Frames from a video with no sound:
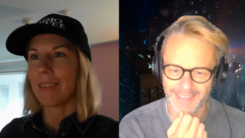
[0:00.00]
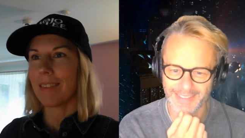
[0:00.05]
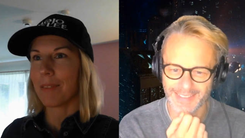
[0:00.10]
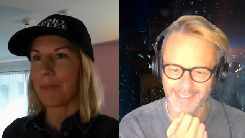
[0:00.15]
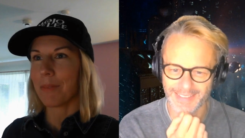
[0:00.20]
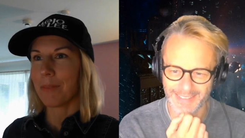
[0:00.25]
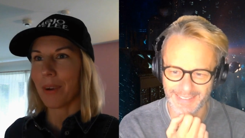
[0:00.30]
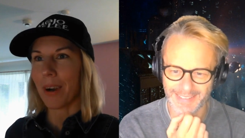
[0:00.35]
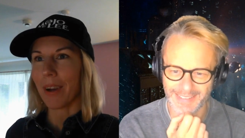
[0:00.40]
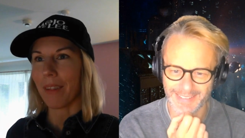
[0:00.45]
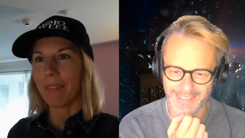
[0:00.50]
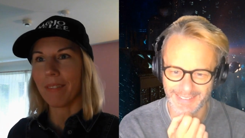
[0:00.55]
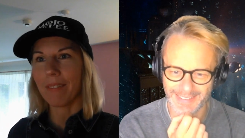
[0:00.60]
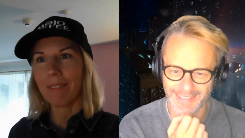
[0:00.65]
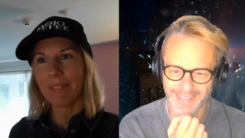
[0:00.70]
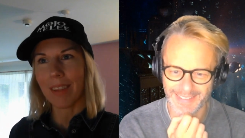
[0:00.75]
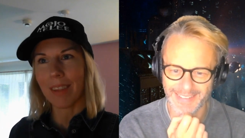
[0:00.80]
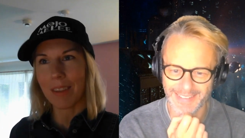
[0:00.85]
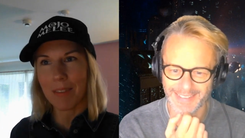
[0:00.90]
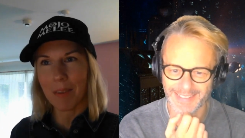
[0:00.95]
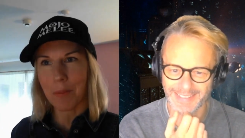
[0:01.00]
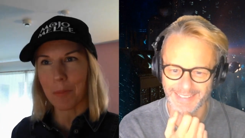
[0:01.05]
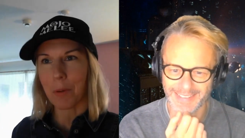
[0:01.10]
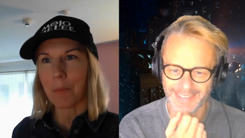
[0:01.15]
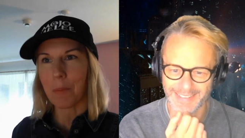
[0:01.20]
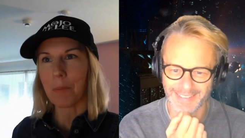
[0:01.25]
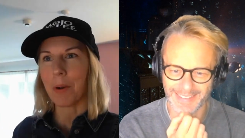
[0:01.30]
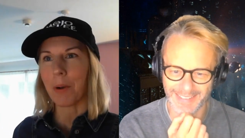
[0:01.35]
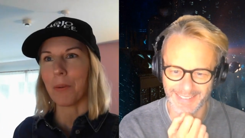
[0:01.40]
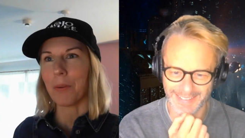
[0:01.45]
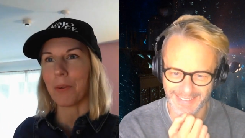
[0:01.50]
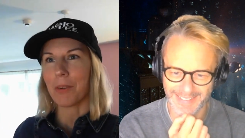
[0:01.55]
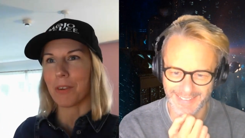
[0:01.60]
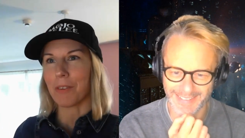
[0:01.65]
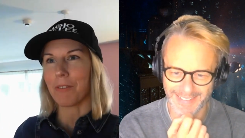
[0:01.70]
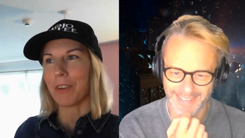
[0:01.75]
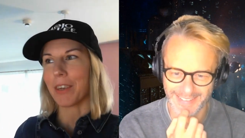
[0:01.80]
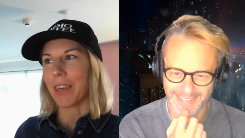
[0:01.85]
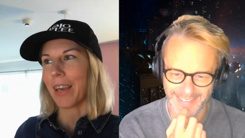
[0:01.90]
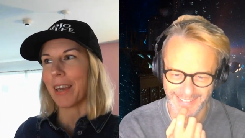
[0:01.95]
Speaker 1: season one, that's the proper yeah. launch
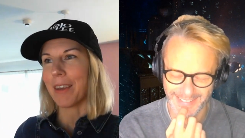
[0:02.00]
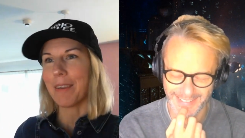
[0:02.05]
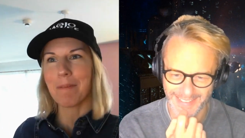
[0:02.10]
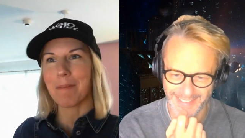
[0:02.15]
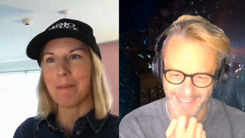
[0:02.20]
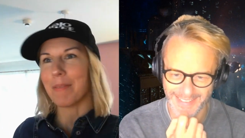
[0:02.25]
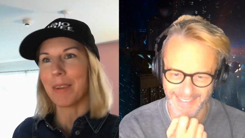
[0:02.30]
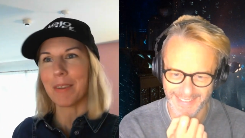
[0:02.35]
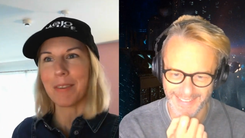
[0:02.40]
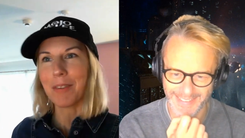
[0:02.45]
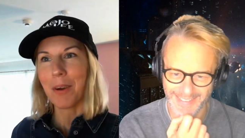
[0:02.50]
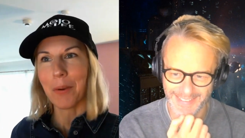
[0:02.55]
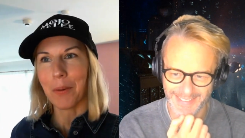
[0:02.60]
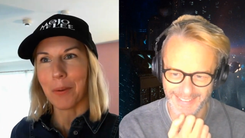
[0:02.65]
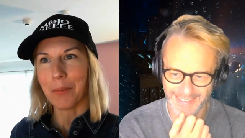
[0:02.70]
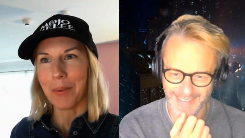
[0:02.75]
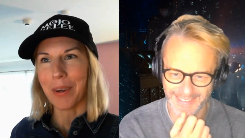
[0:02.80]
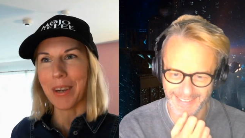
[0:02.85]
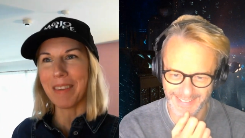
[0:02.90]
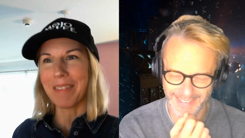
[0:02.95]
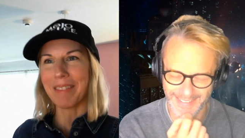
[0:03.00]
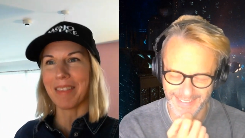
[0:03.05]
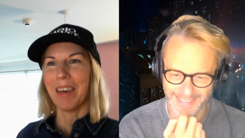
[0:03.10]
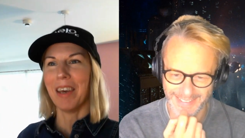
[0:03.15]
of a game, but not always.